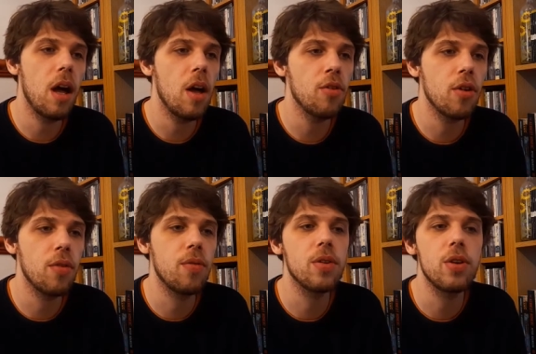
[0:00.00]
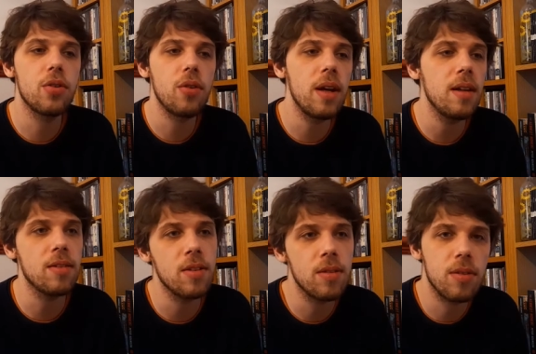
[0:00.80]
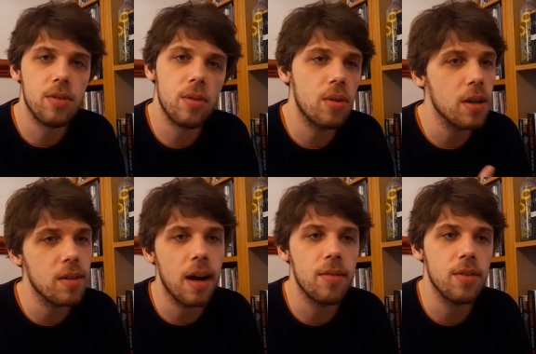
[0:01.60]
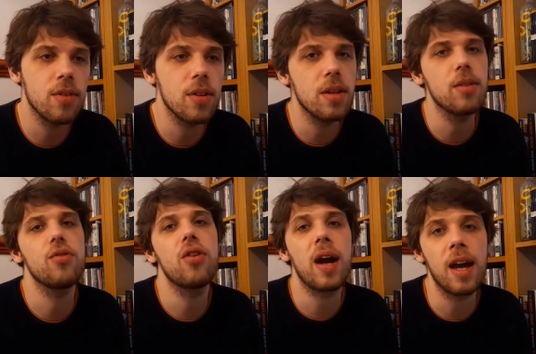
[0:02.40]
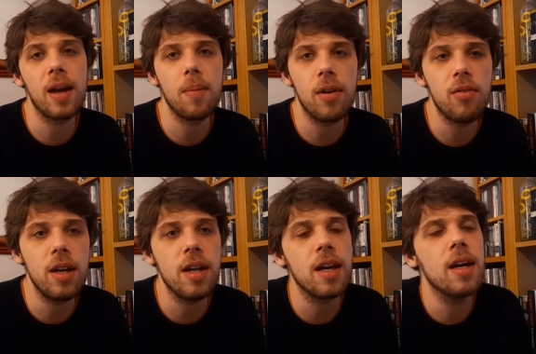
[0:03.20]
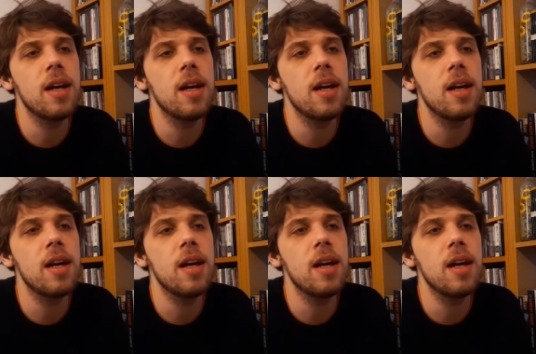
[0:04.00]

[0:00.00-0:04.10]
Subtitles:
sort of Goodreads and Storygraph and sort of, you know, tracking my reading,